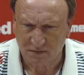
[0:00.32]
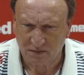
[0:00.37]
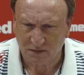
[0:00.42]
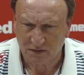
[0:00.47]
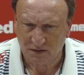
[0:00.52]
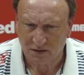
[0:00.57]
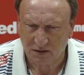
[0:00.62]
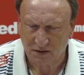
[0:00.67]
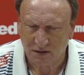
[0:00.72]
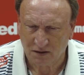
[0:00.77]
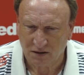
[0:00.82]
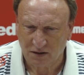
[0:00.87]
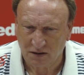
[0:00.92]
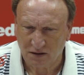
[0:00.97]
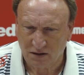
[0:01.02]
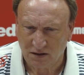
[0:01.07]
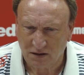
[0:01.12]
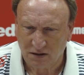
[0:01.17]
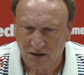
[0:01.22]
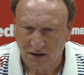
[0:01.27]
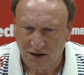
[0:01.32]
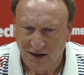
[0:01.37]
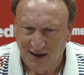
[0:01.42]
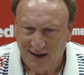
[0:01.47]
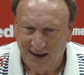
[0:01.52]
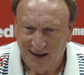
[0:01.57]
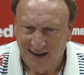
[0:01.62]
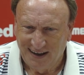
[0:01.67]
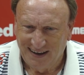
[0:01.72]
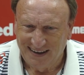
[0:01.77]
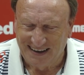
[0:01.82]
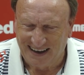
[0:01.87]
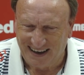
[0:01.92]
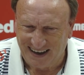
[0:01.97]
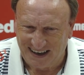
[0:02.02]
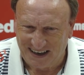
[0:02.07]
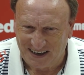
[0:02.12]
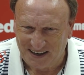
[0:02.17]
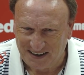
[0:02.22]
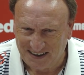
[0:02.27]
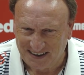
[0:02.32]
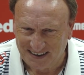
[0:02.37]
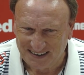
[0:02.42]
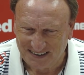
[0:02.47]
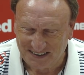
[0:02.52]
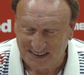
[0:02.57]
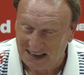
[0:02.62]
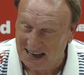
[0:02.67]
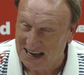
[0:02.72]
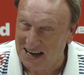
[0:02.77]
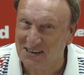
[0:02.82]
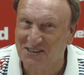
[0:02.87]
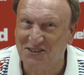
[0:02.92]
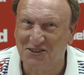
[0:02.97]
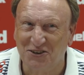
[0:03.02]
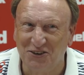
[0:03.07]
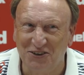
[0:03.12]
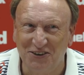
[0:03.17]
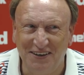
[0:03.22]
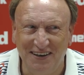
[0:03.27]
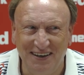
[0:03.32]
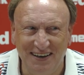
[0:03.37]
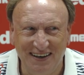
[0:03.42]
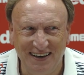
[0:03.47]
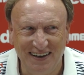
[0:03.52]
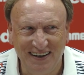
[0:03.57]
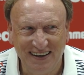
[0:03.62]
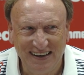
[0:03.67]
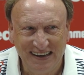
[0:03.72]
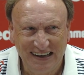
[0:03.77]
Are you excited then? Start of a new yeah. season? Yeah, it's good. Before?